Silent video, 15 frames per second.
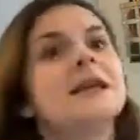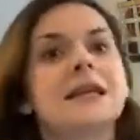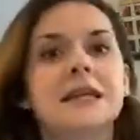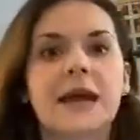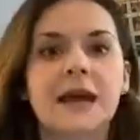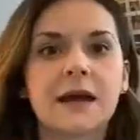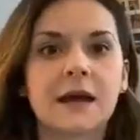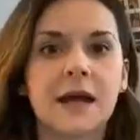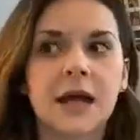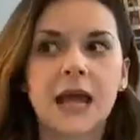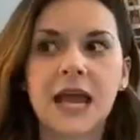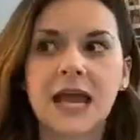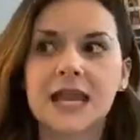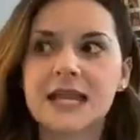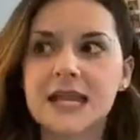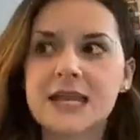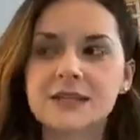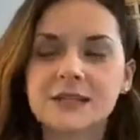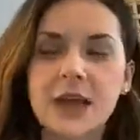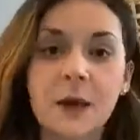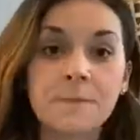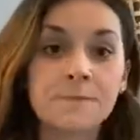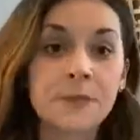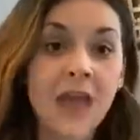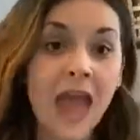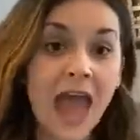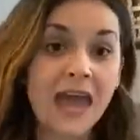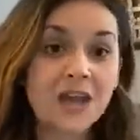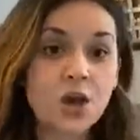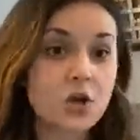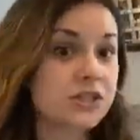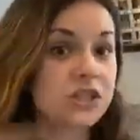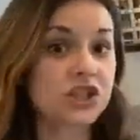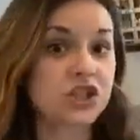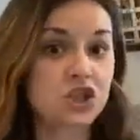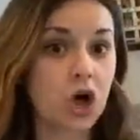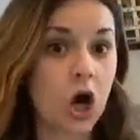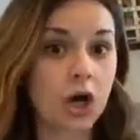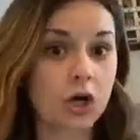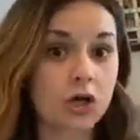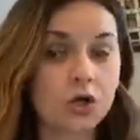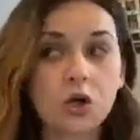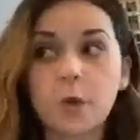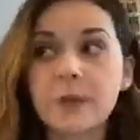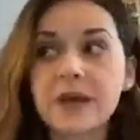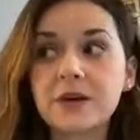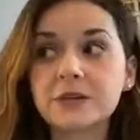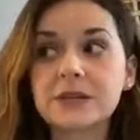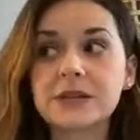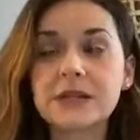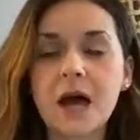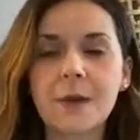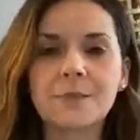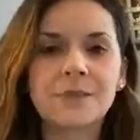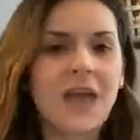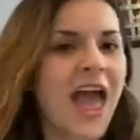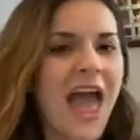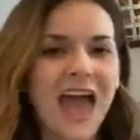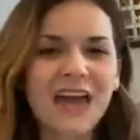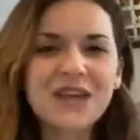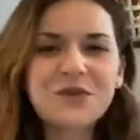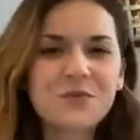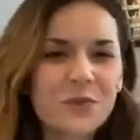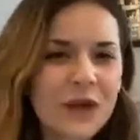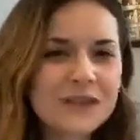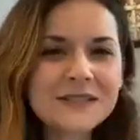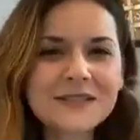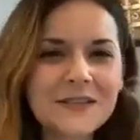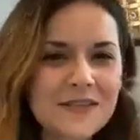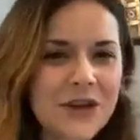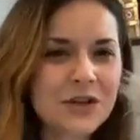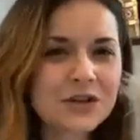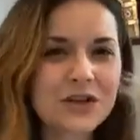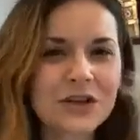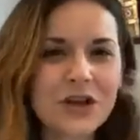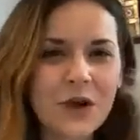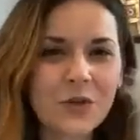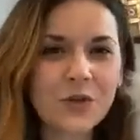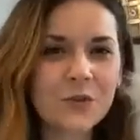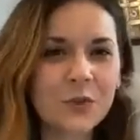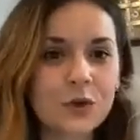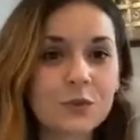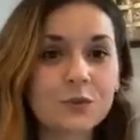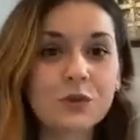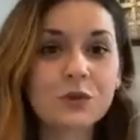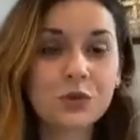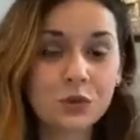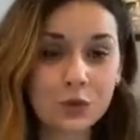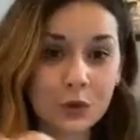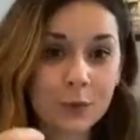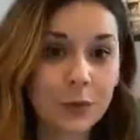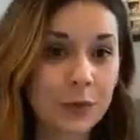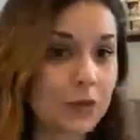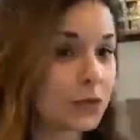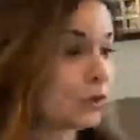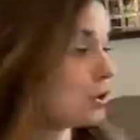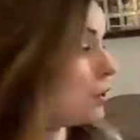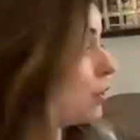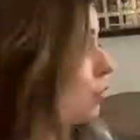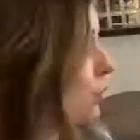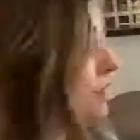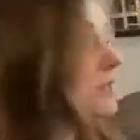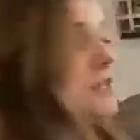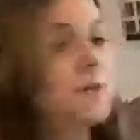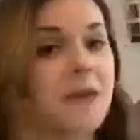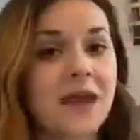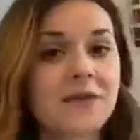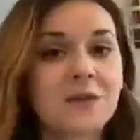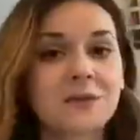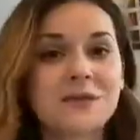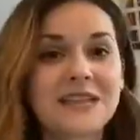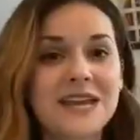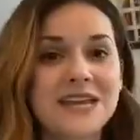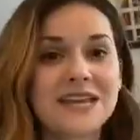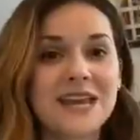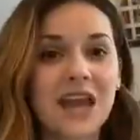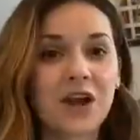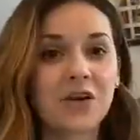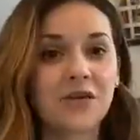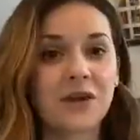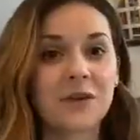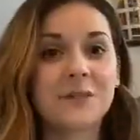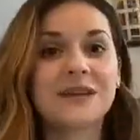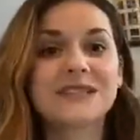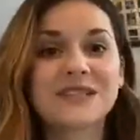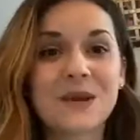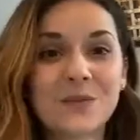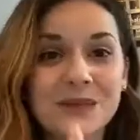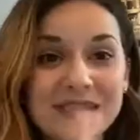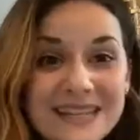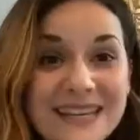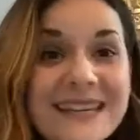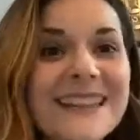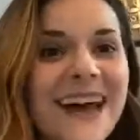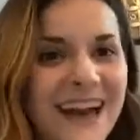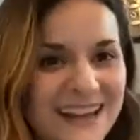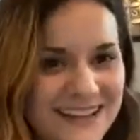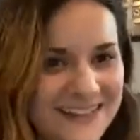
Yeah. And he gets up. And he goes, it's dark. Nobody else is up. And he runs in there to the other room to the priest who was the man that was taking care of him. His name was Eli.